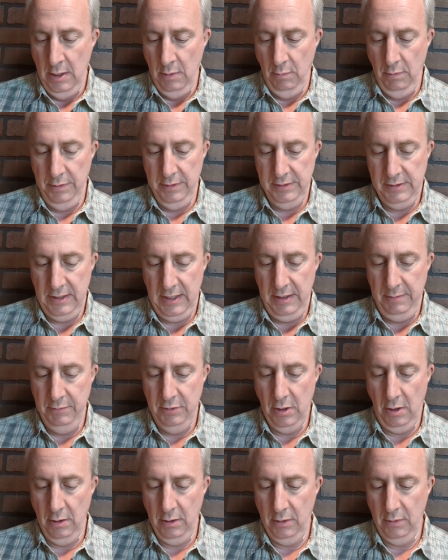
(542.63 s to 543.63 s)
were the same
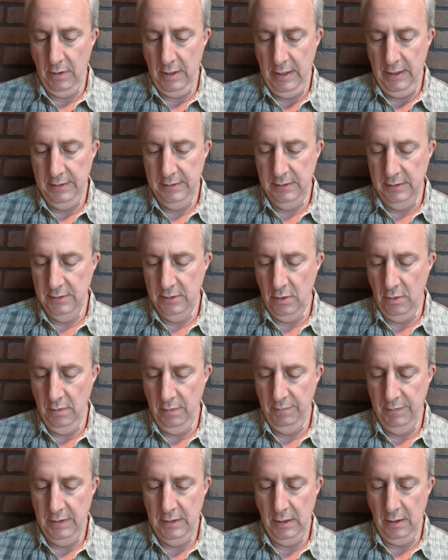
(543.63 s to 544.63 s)
dark gray as the stone
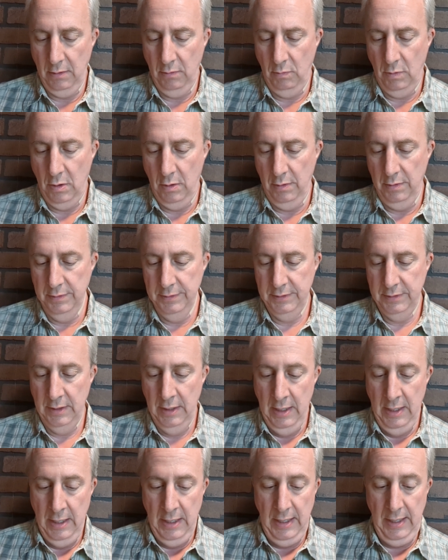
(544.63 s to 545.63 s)
of the tunnel walls
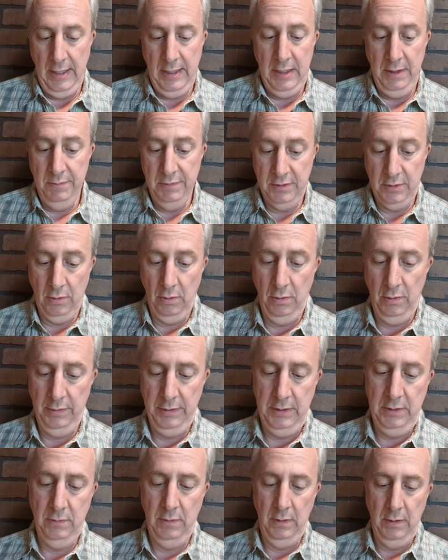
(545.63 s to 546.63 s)
and he was curled
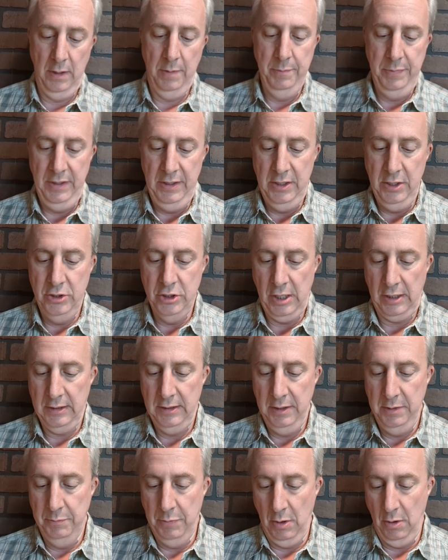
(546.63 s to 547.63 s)
into a lumpy,
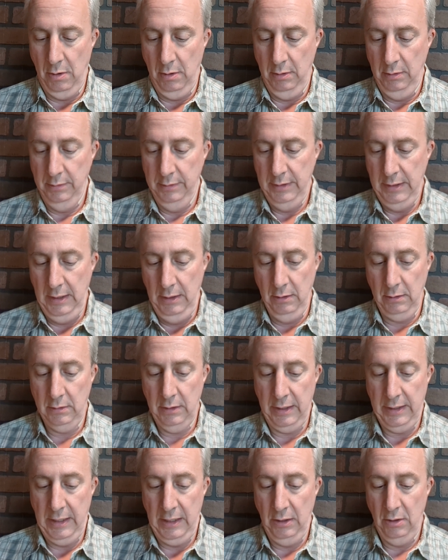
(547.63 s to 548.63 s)
dejected ball. He looked
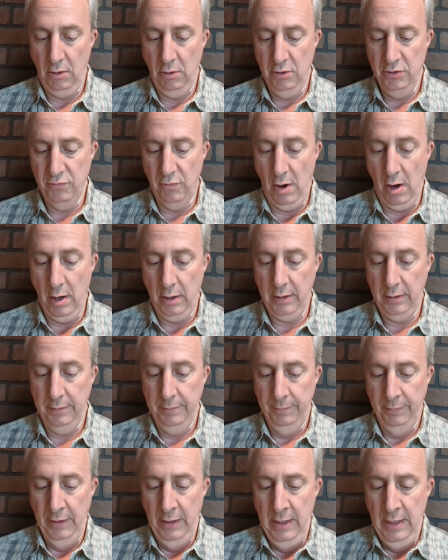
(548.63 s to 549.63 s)
like a large rock.
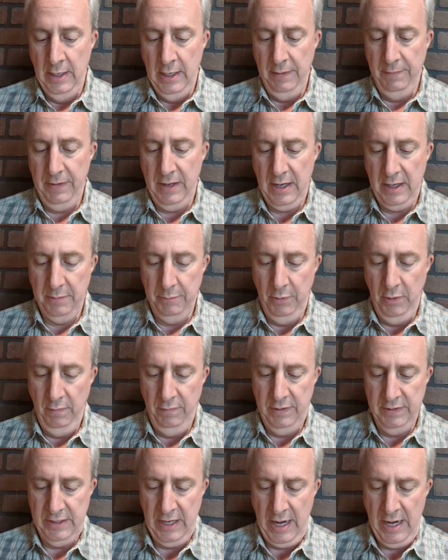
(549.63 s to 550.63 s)
If he hadn't
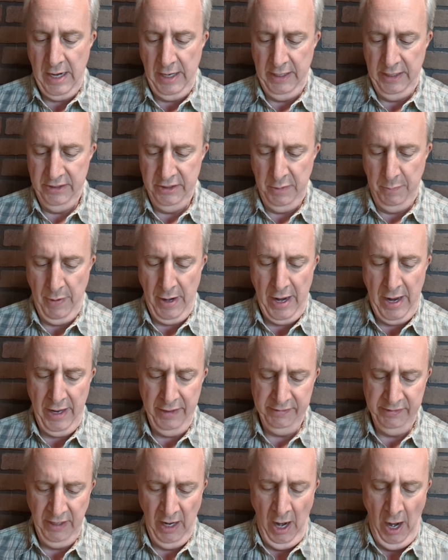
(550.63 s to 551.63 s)
moved his hand as she
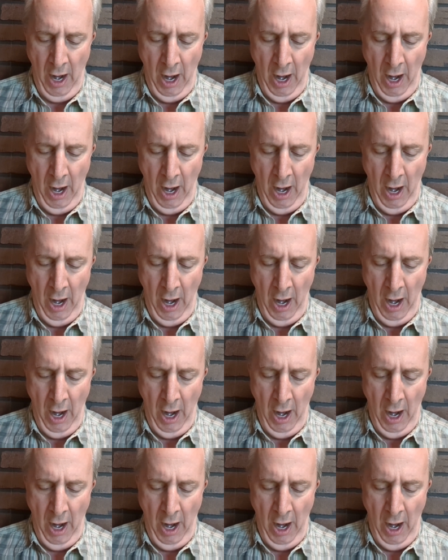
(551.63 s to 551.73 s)
passed,